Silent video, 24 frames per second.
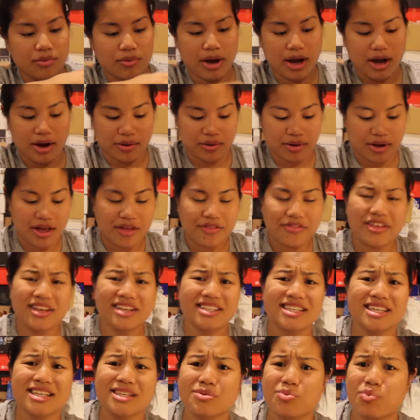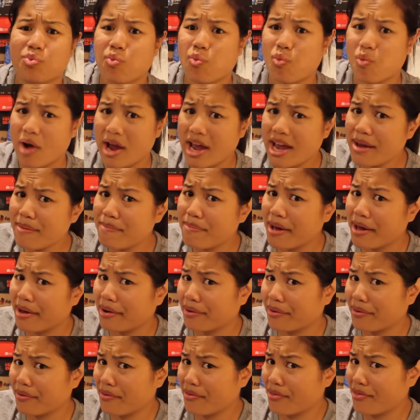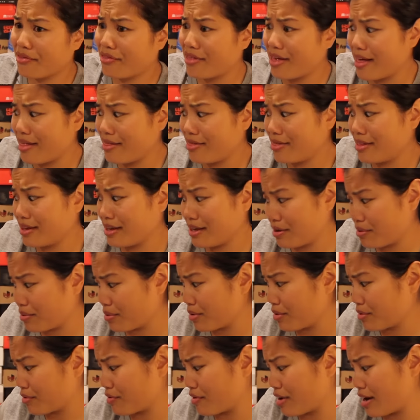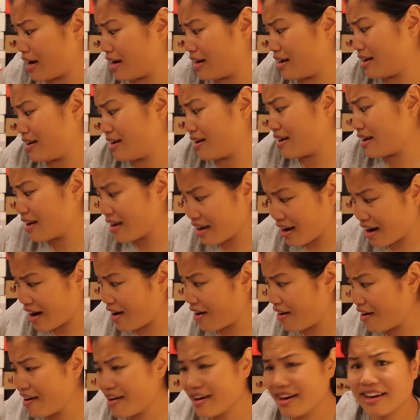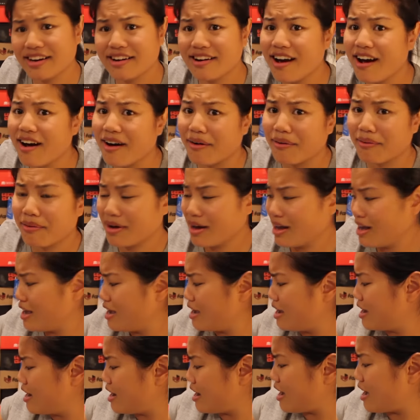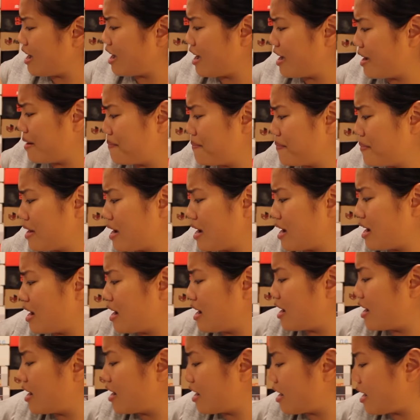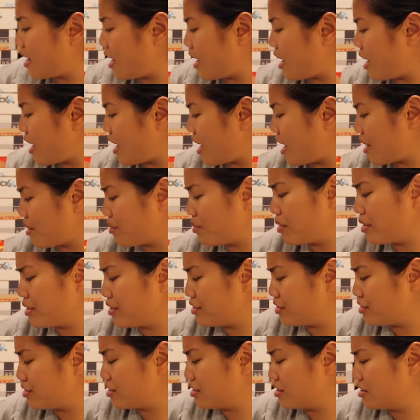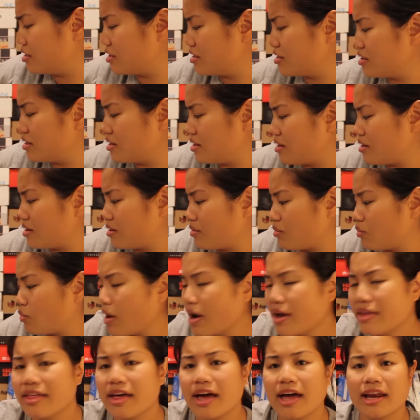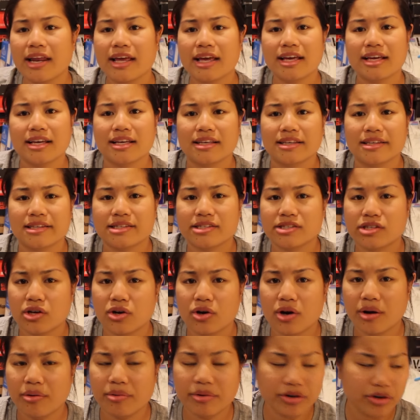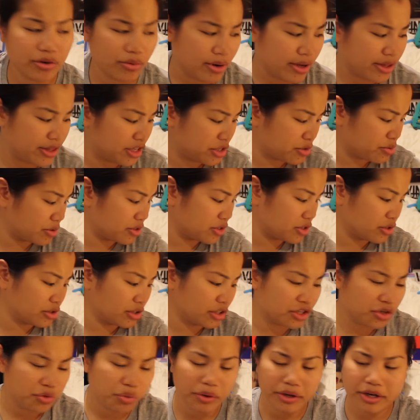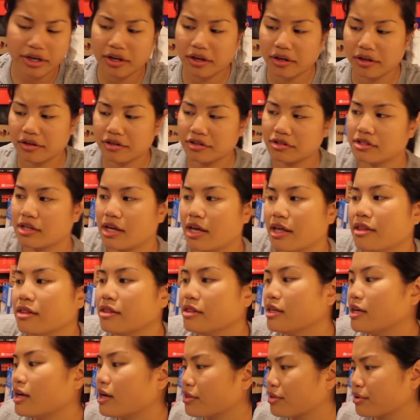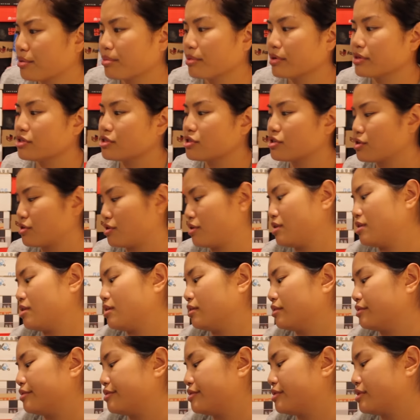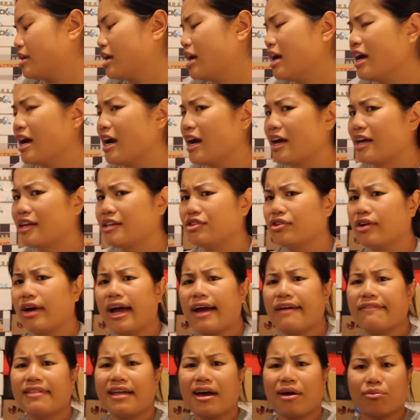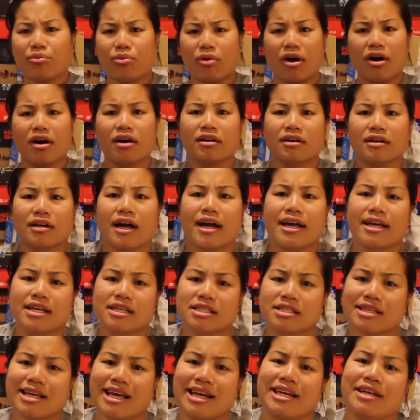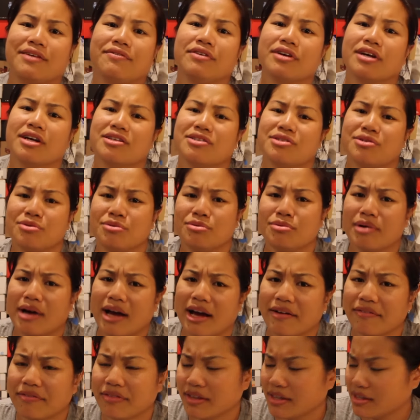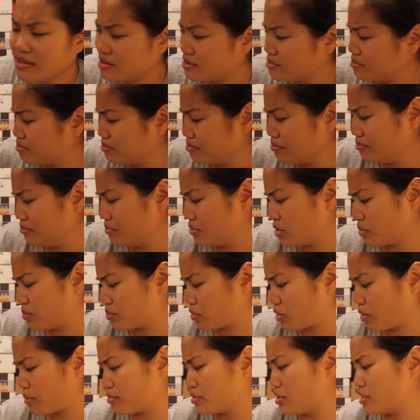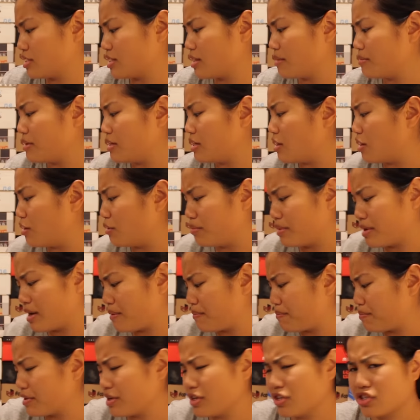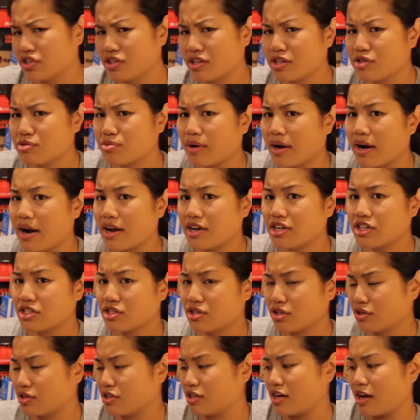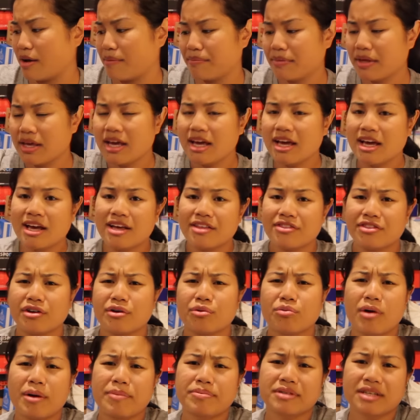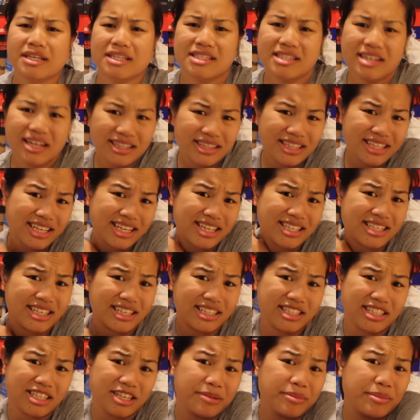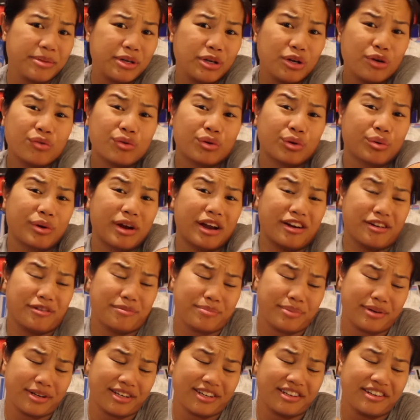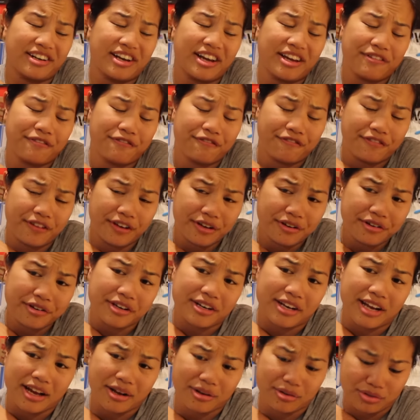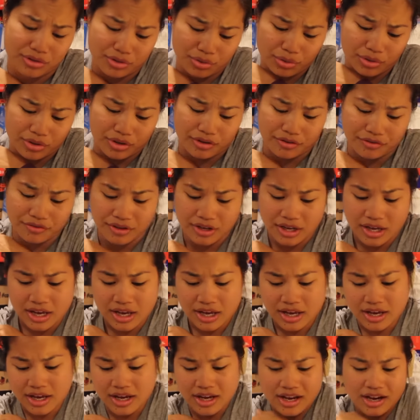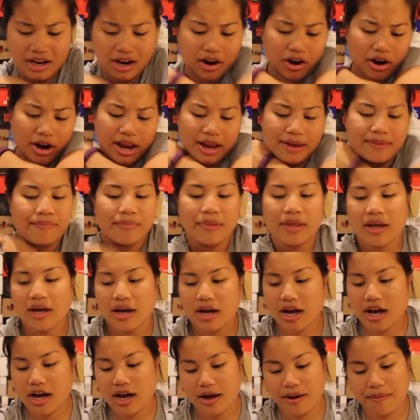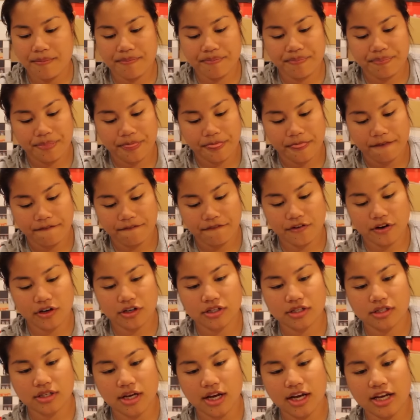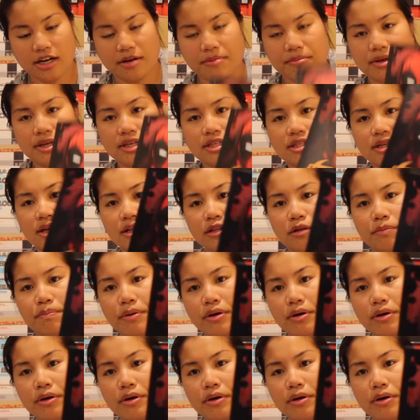Wow, this is way better than the Hero Crate. I already know. Um, I wonder why that is. So I wonder why this one's only $20 and the other one's $30. Do I have that wrong? I guess any of you guys who have these subscriptions, let me know, but I'm pretty sure that's right. I just looked it up. Their website's not the easiest to maneuver around, but I figured it out, sort of. All right, um, first item is a little